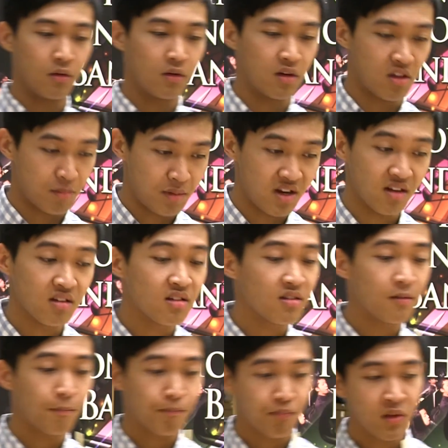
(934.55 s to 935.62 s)
in the piece.
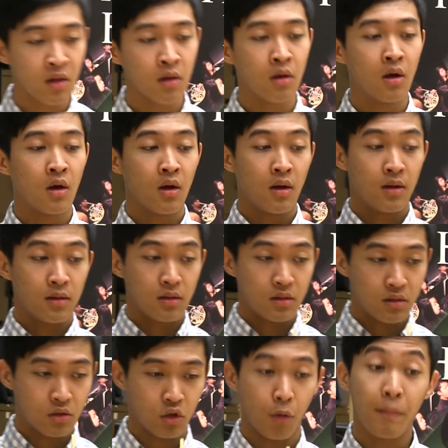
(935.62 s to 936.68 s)

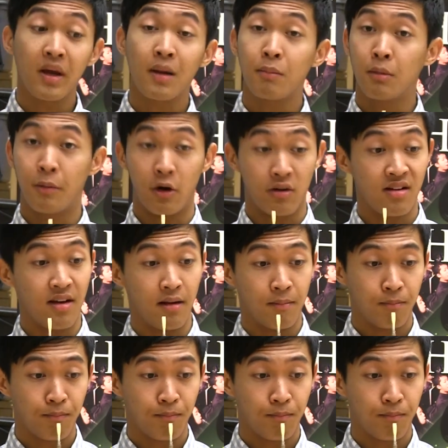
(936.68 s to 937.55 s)
So pickup to bar 10.